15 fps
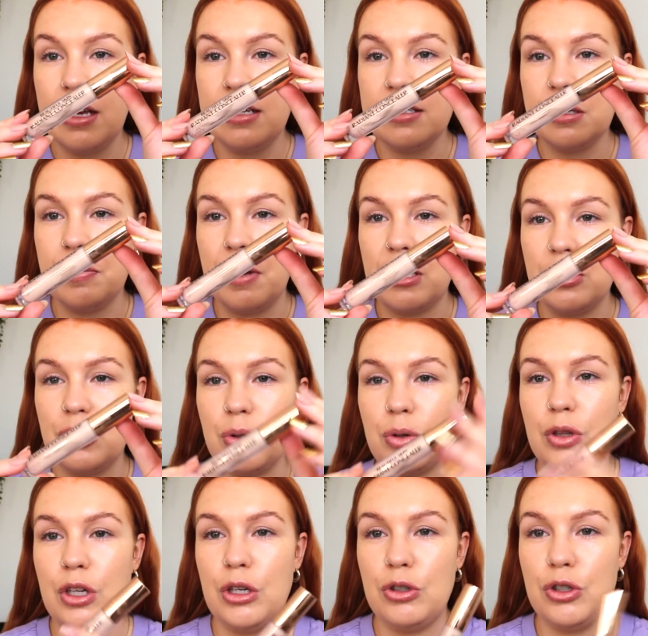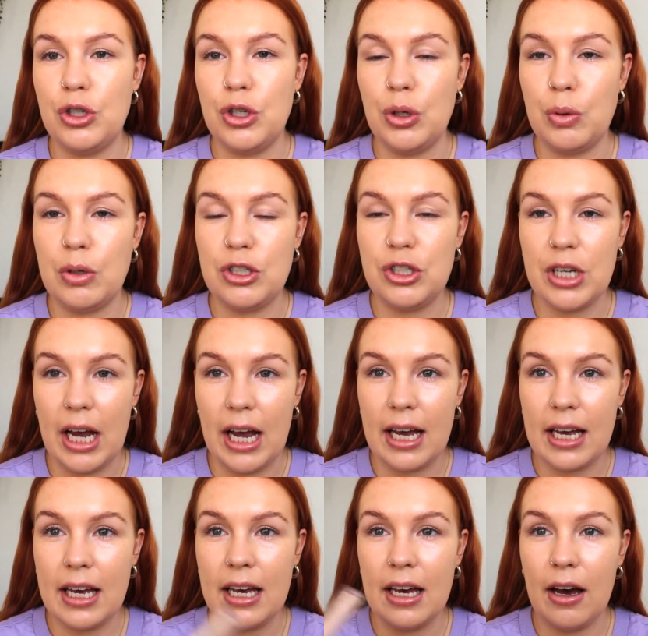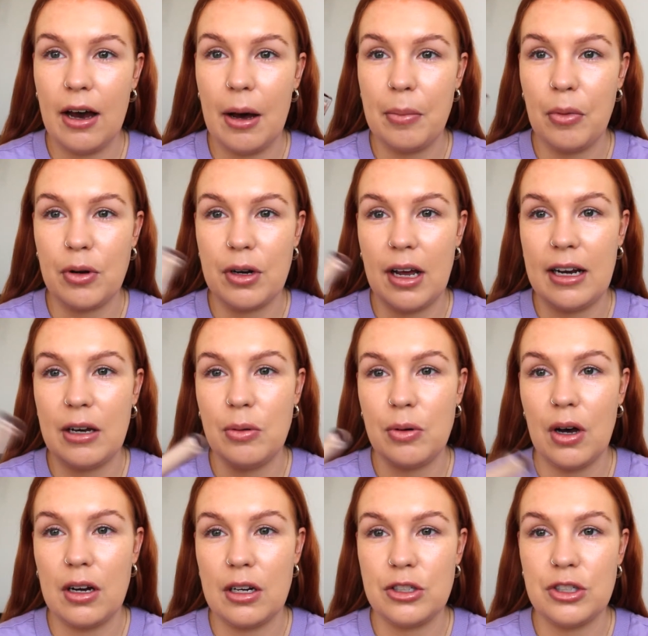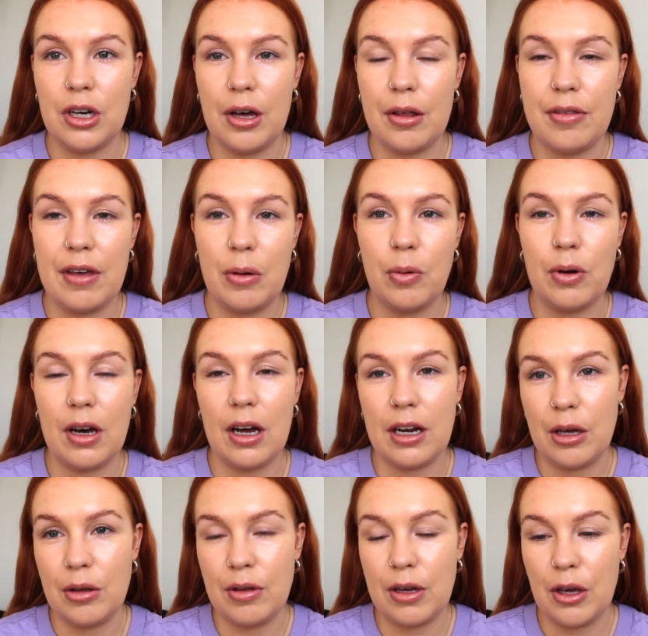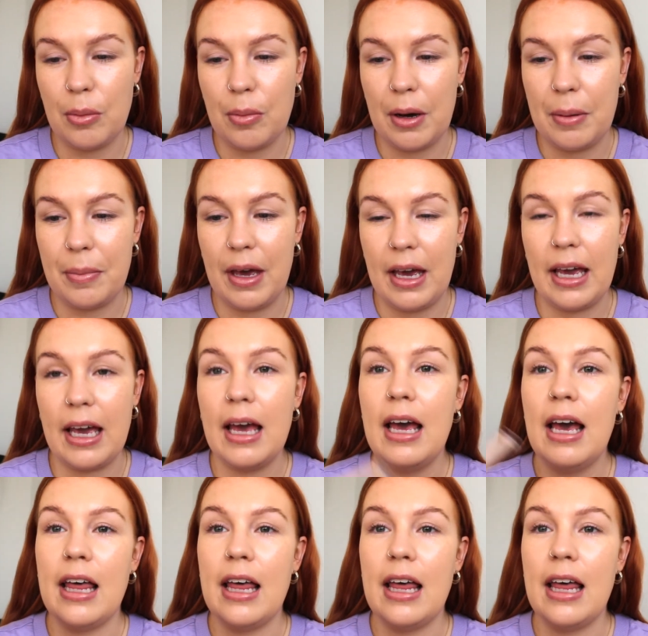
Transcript: So make sure that you do check on her little colour chart thing what colour you think you might be.